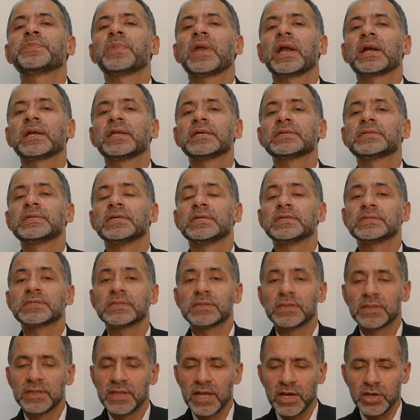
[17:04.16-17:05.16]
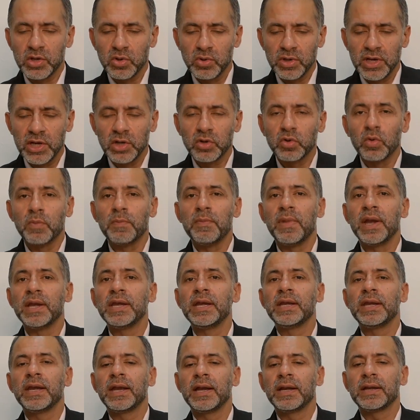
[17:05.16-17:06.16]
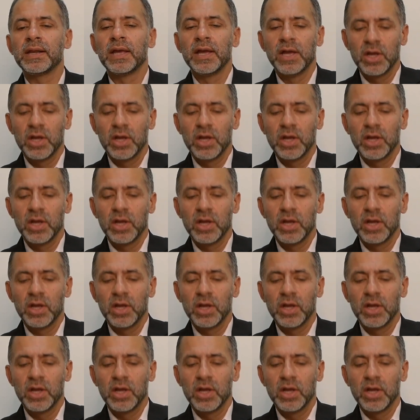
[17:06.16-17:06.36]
practices that you need to meditate,